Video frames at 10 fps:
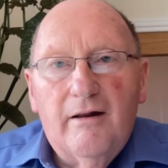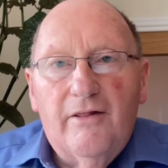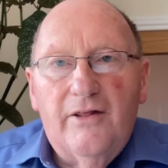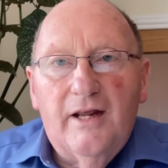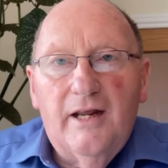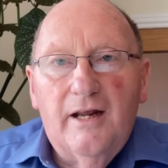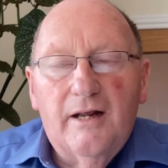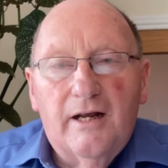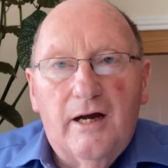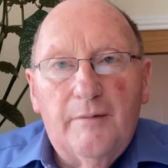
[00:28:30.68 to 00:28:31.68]
the
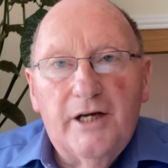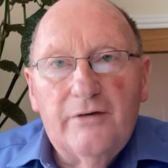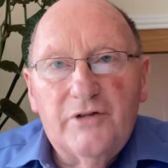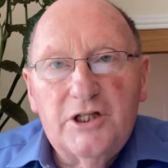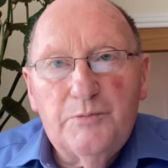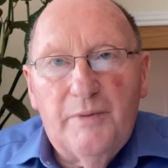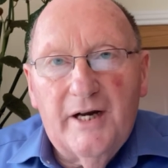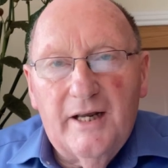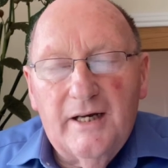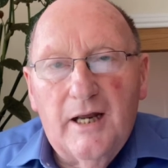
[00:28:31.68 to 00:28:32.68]
coming of the
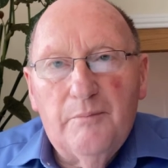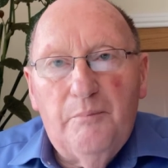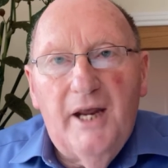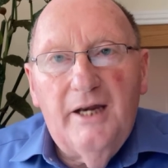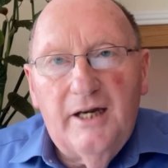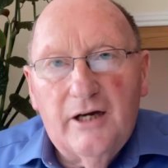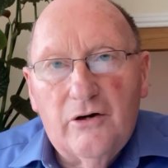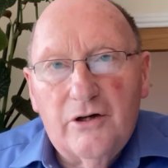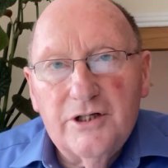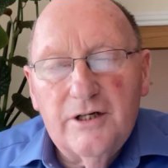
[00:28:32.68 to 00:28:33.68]
Spirit at
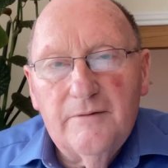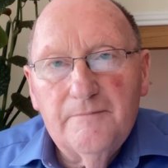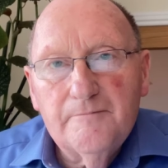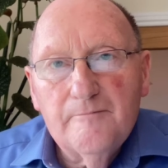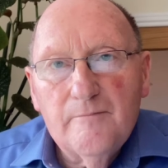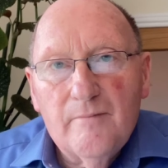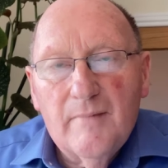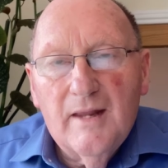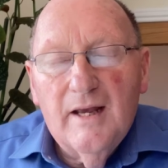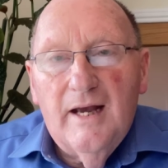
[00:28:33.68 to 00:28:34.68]
Pentecost,
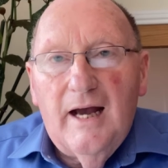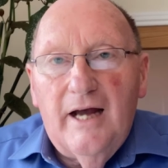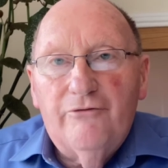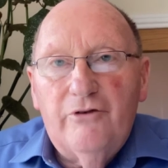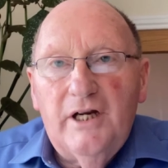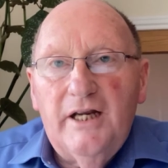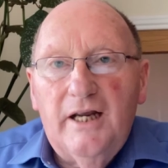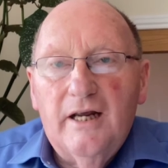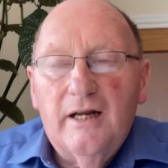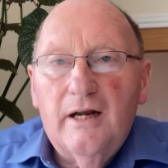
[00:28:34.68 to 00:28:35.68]
and
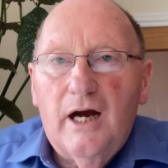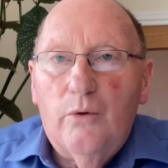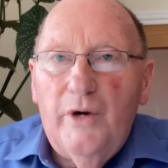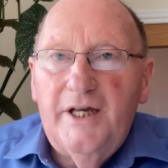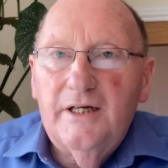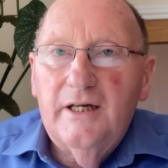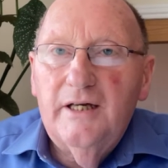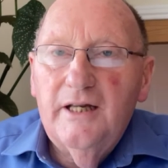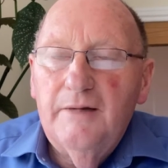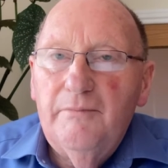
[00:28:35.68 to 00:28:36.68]
really awaited
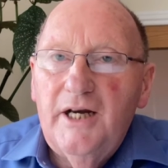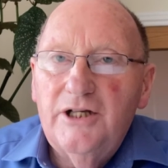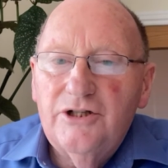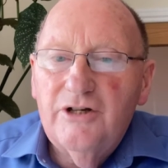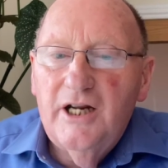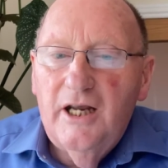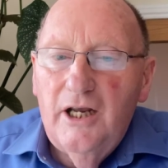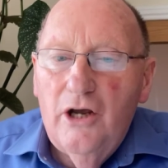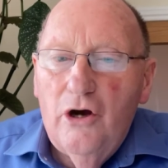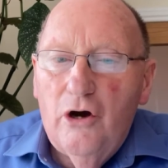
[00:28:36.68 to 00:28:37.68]
the ministry
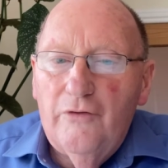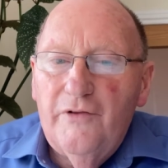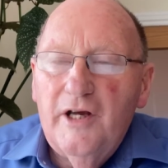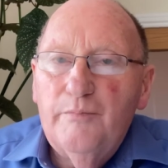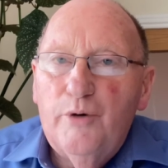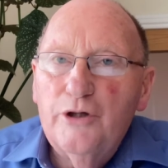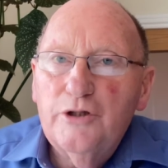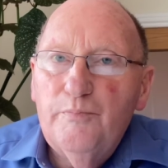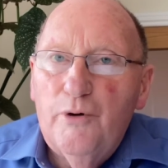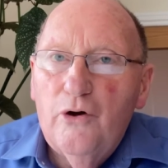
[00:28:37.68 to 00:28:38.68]
of the
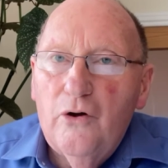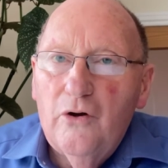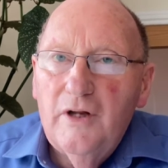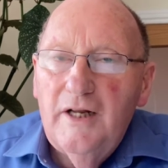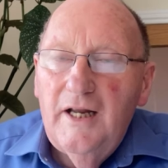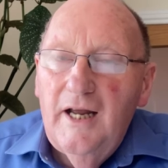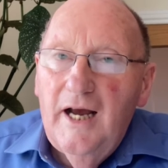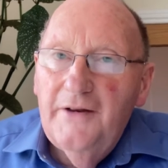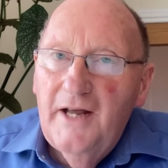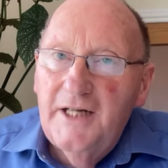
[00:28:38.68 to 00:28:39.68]
Apostle Paul.
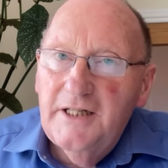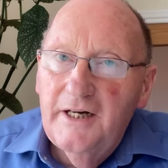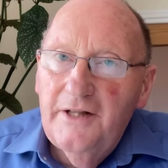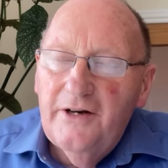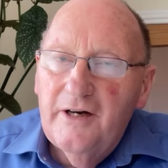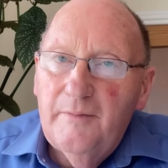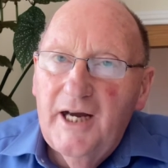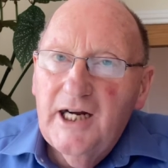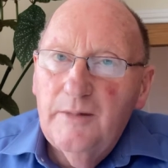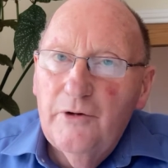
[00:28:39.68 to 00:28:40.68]
And that's another
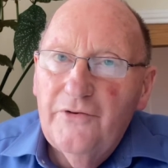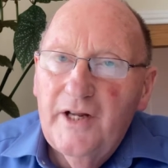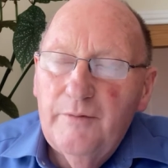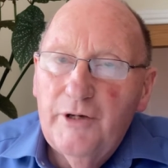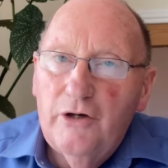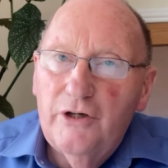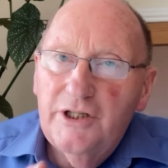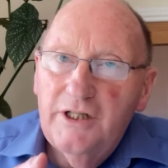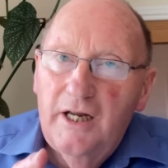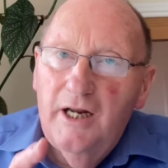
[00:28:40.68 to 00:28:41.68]
remarkable thing,
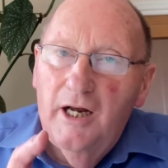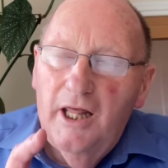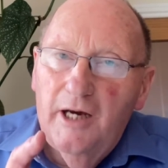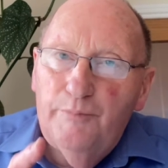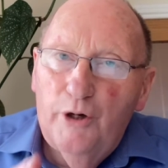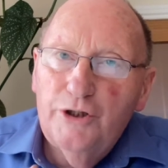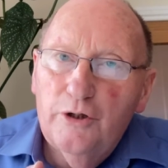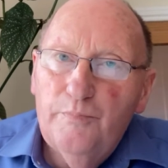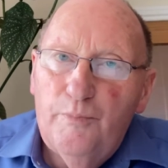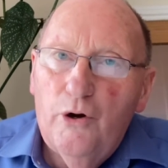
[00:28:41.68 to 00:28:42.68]
because the
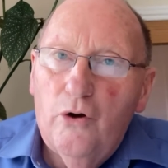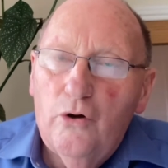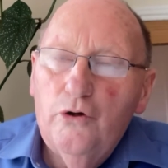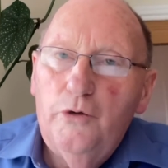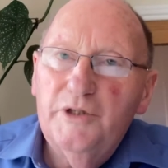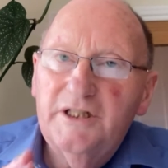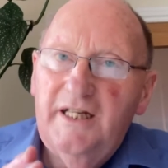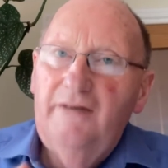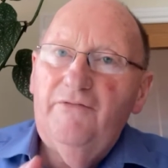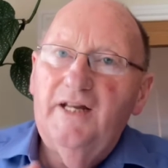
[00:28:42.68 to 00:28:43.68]
Apostle Paul, who was
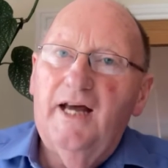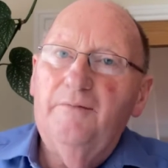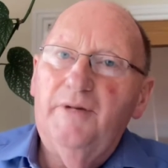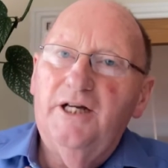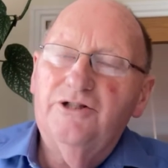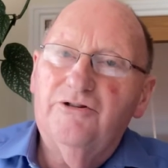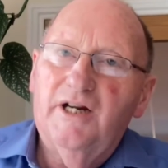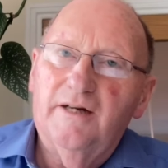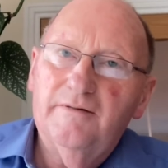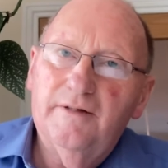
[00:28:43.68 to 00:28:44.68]
given that ministry